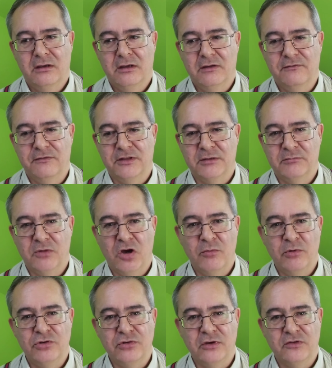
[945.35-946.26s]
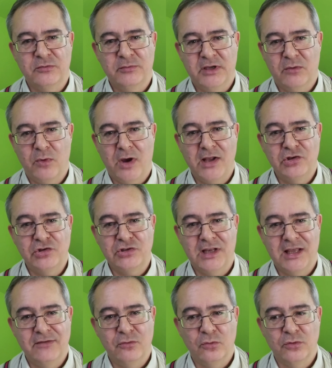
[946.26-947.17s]
If at the moment you have to be a wage
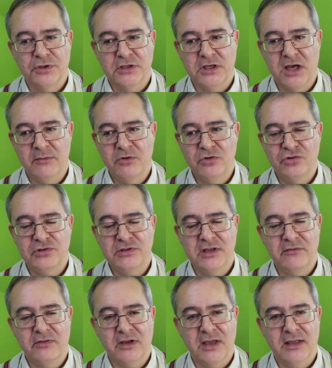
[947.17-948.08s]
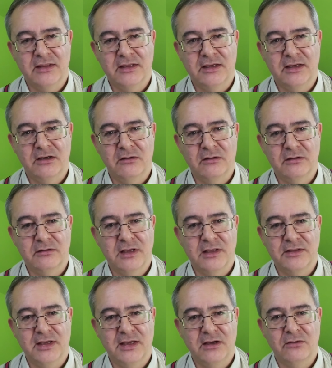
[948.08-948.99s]
slave all the time, you just never get the
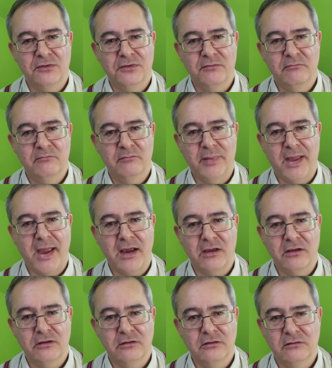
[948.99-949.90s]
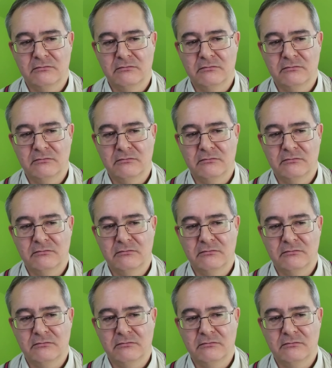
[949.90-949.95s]
health back.